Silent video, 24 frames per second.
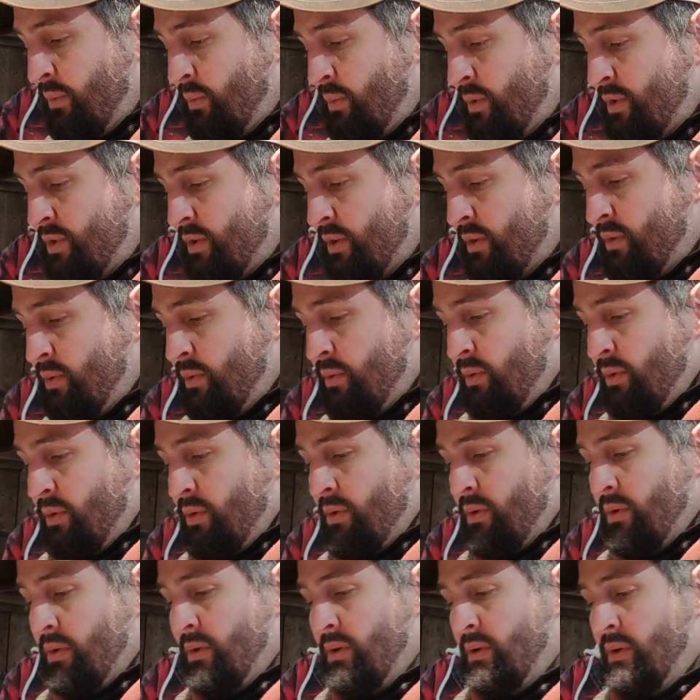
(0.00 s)
which are cool.
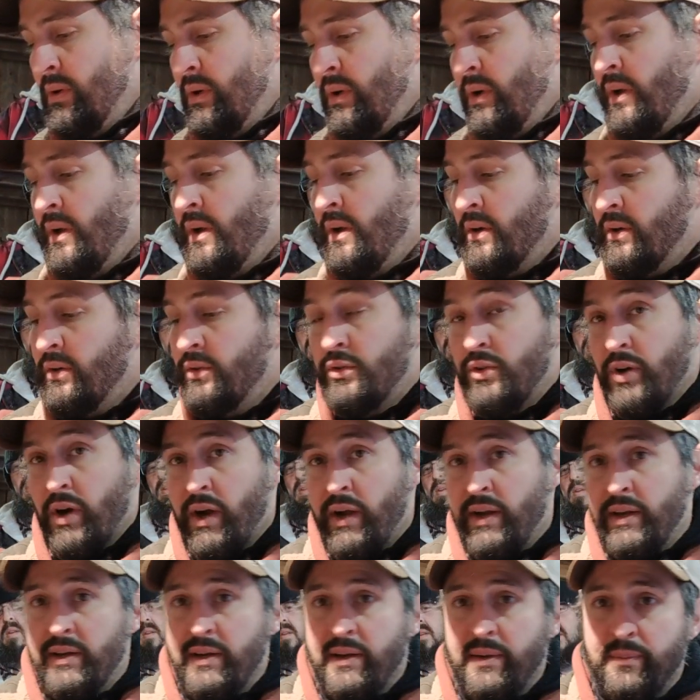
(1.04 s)

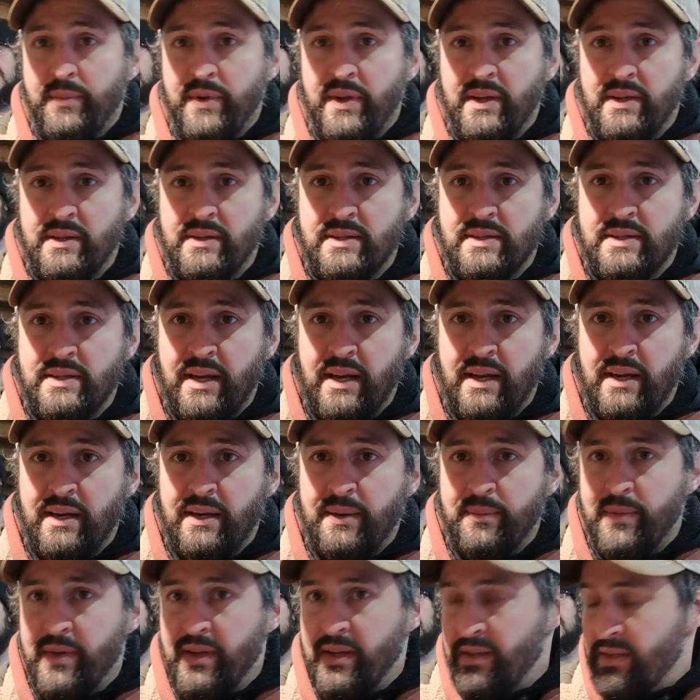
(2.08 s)
Grinding bits,
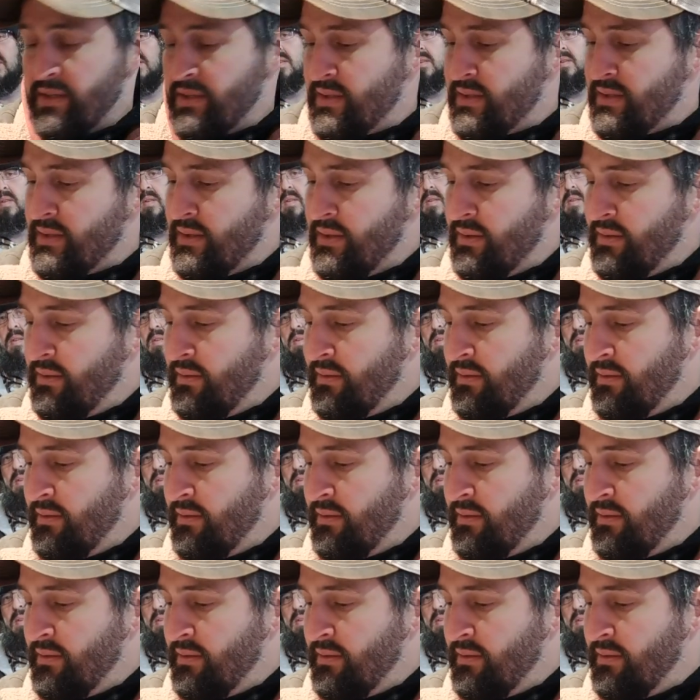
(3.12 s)
sanding bits.